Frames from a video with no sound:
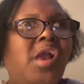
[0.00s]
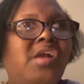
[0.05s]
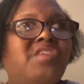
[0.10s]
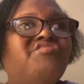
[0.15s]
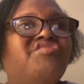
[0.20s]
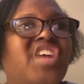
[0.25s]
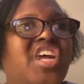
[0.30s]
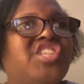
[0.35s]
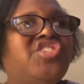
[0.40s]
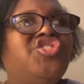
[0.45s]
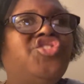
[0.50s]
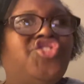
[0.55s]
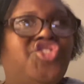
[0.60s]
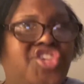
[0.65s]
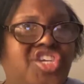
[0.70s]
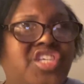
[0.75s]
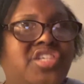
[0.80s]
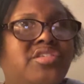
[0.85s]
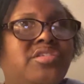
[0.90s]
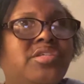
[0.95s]
that
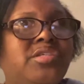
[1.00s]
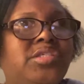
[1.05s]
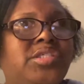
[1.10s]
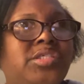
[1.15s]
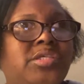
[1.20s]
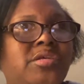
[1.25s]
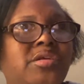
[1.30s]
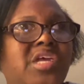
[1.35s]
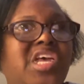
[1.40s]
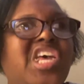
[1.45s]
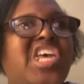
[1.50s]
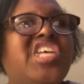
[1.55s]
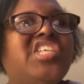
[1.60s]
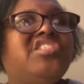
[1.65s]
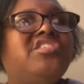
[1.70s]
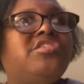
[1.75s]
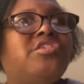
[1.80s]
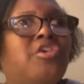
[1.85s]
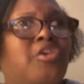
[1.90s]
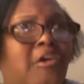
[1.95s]
Jesus
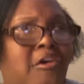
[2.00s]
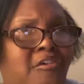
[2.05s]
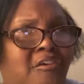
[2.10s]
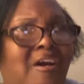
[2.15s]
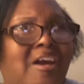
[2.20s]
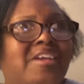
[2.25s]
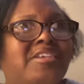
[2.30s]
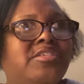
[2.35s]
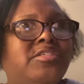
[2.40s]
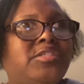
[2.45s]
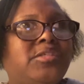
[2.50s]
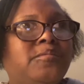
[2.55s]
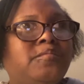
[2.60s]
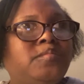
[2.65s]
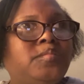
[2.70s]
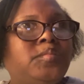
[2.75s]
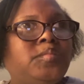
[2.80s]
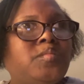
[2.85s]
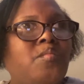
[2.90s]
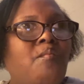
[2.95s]
is the Christ
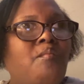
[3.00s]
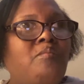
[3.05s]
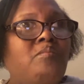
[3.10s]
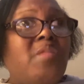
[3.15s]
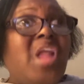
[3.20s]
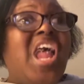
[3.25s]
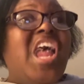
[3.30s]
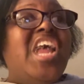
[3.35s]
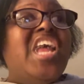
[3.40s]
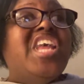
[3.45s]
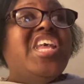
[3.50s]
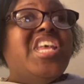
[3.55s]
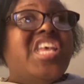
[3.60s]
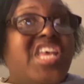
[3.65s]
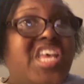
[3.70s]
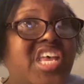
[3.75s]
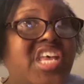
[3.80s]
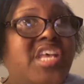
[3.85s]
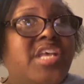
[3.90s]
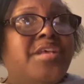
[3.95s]
and
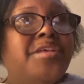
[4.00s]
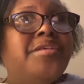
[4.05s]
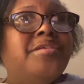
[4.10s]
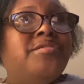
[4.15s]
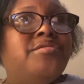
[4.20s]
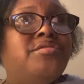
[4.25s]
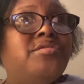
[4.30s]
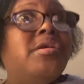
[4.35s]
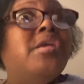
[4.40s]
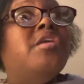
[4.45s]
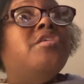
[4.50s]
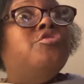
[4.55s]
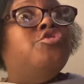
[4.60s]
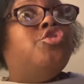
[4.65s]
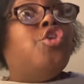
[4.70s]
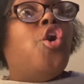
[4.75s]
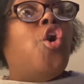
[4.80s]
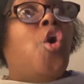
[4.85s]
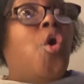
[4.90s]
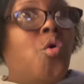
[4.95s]
is
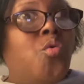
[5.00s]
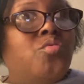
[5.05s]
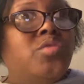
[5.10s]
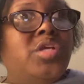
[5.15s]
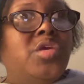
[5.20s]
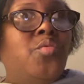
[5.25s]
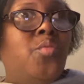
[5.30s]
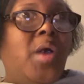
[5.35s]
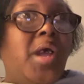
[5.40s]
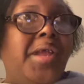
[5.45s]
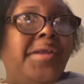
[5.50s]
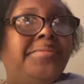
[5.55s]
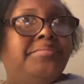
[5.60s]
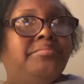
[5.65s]
the only way.